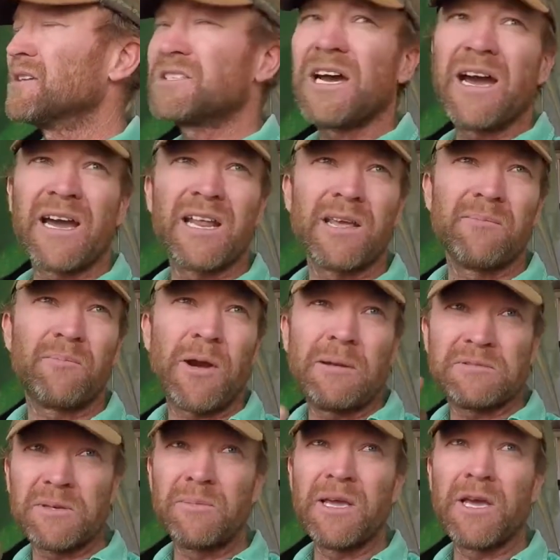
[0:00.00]
you're targeting
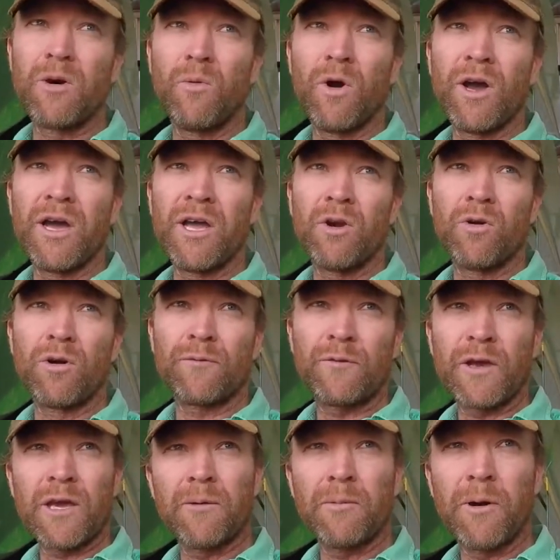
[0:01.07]
perhaps a bigger weed or a
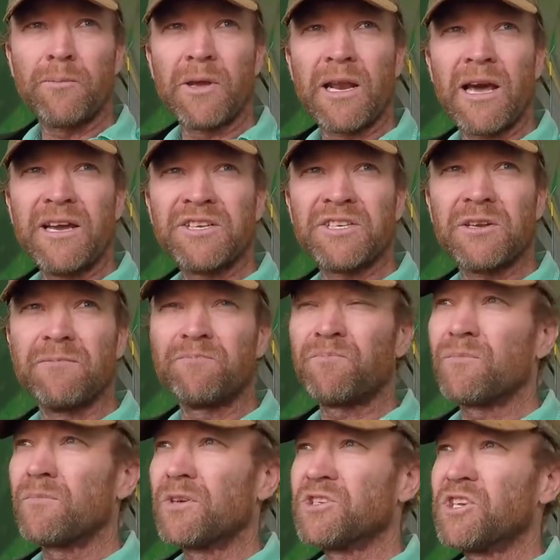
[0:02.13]
bigger population,
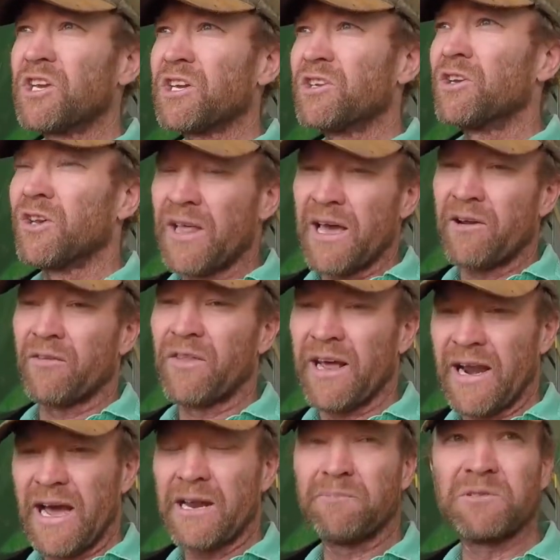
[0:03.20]
but you can do that on
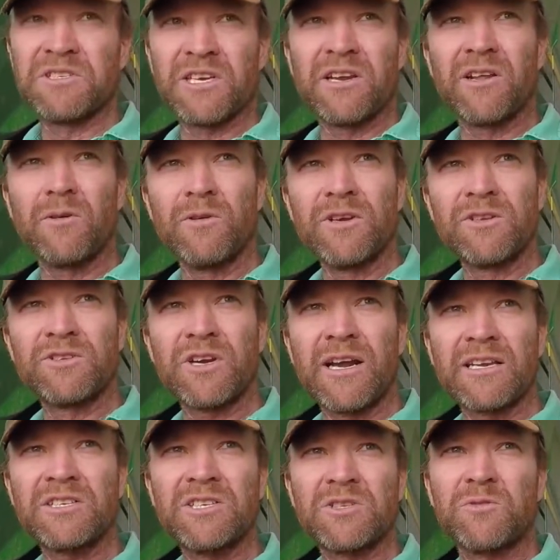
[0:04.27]
that 8% of the wheel
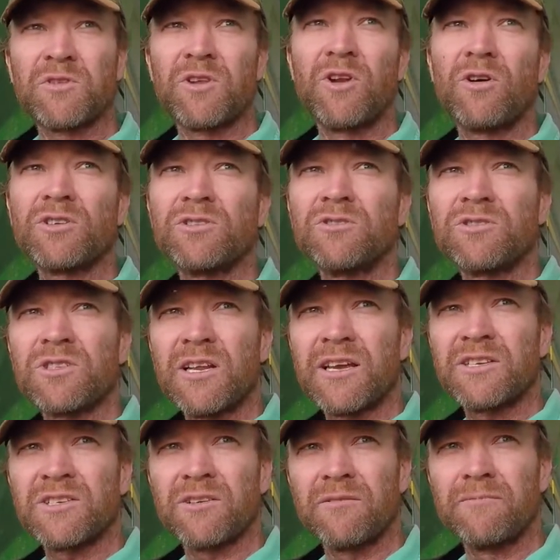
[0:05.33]
track with the nozzle
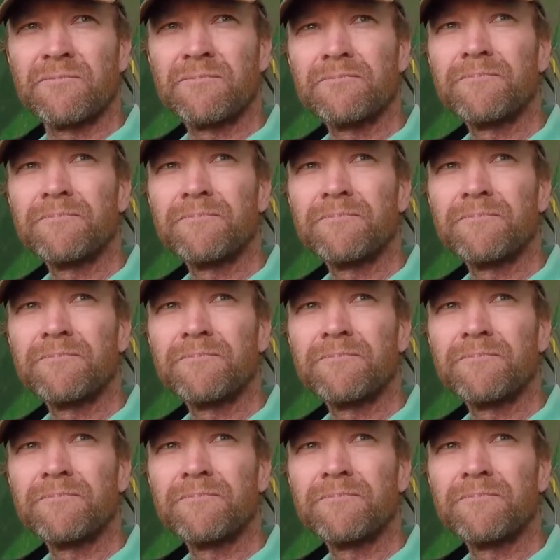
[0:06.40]
selection.